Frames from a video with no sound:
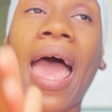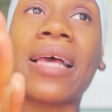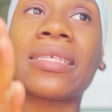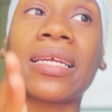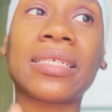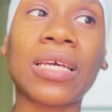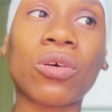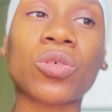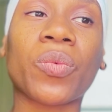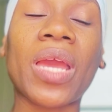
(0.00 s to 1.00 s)
as an
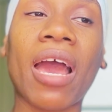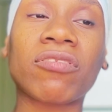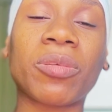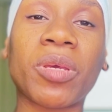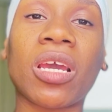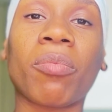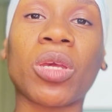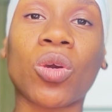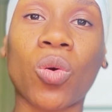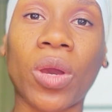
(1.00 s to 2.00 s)
adult, we have to
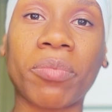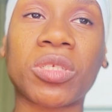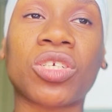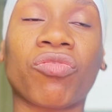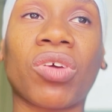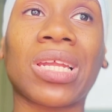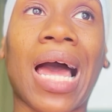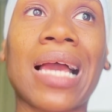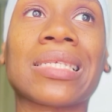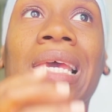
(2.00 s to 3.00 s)
become equipped to
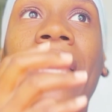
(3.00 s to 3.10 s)
realize